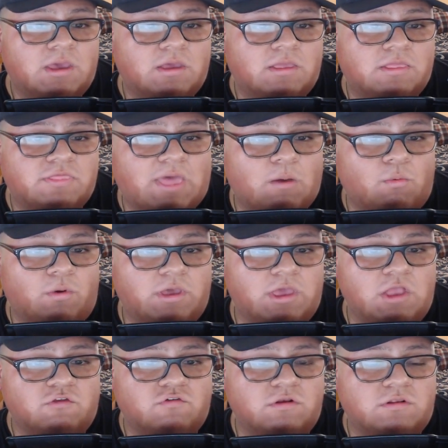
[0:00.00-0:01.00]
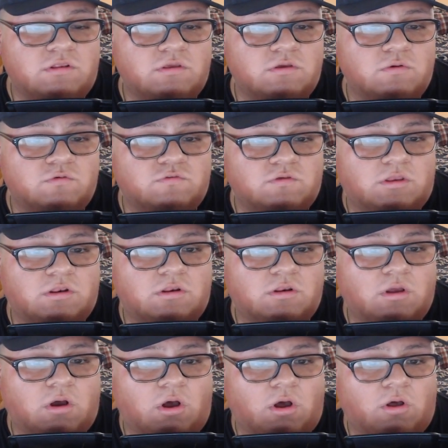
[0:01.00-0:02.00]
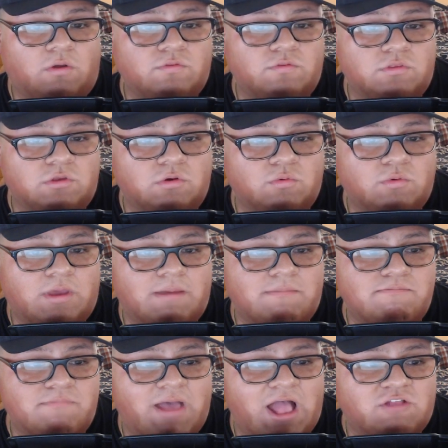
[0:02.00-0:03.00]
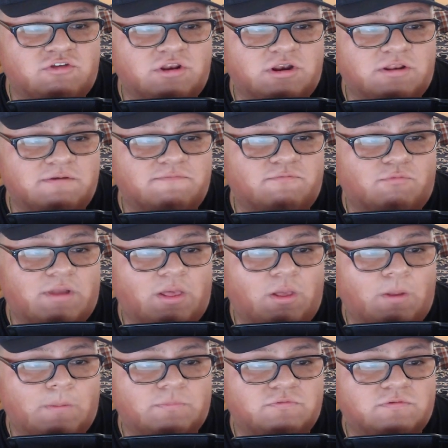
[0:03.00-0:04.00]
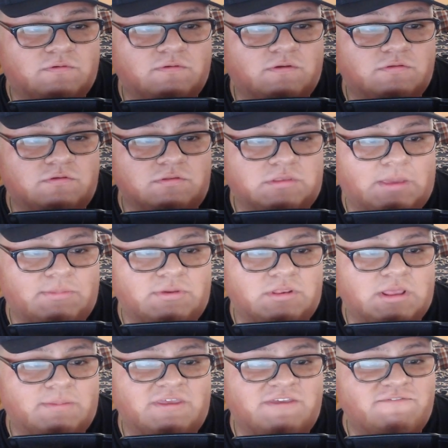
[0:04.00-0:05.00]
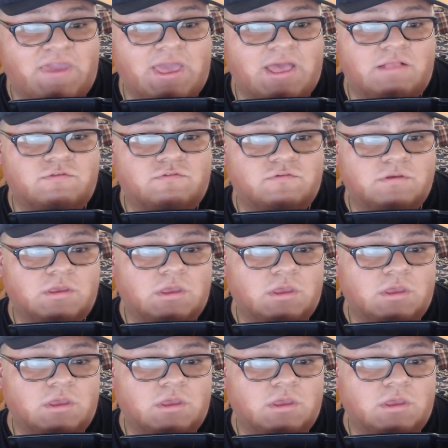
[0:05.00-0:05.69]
that will introduce an all-new imaginative realms to WWE fans.